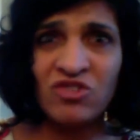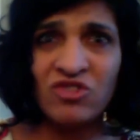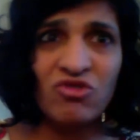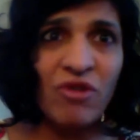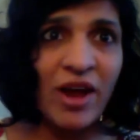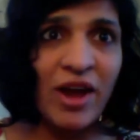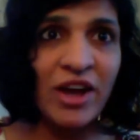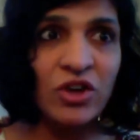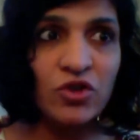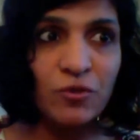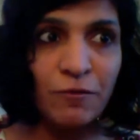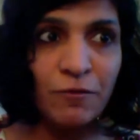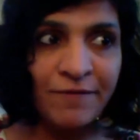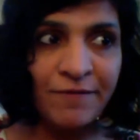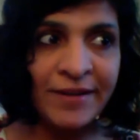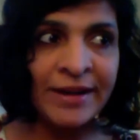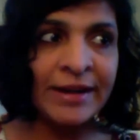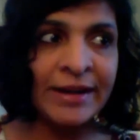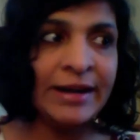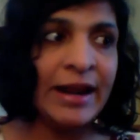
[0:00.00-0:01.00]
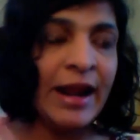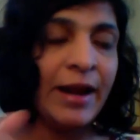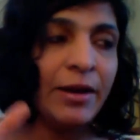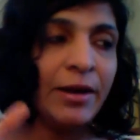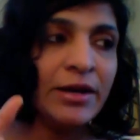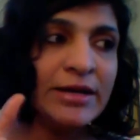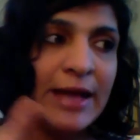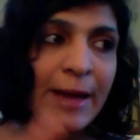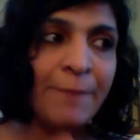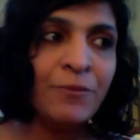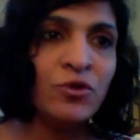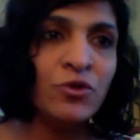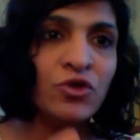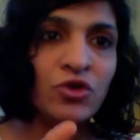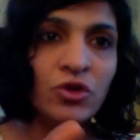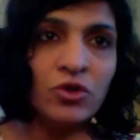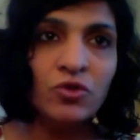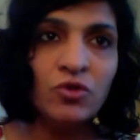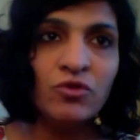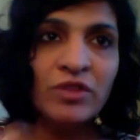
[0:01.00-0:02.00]
trying to fit it and attempt to
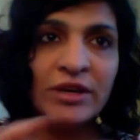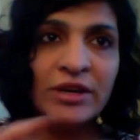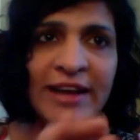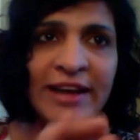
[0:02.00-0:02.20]
use it